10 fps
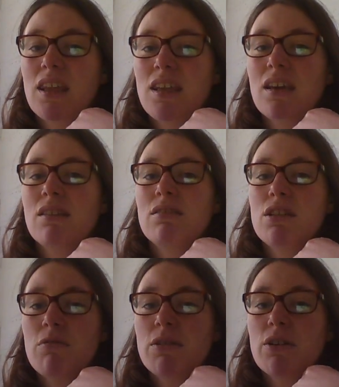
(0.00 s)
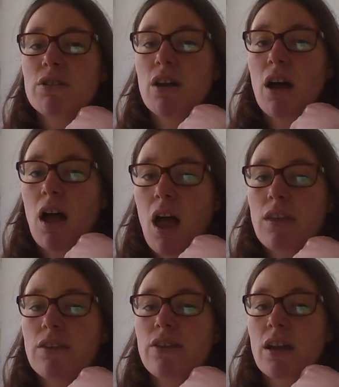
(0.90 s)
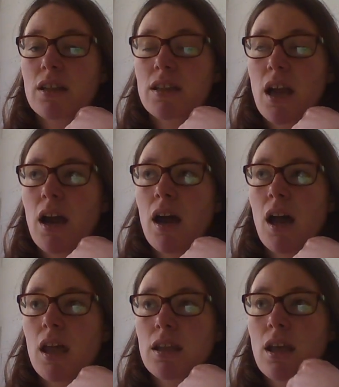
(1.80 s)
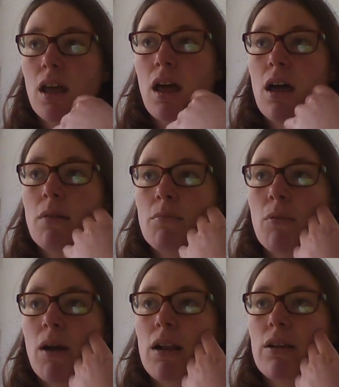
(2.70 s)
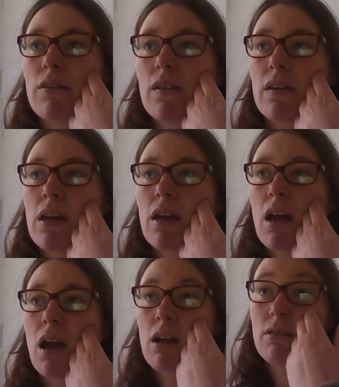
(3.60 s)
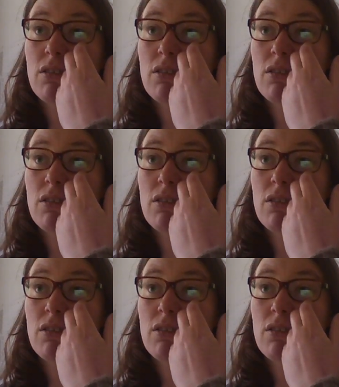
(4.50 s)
You could chew on your tongue, check it's there. While you're singing,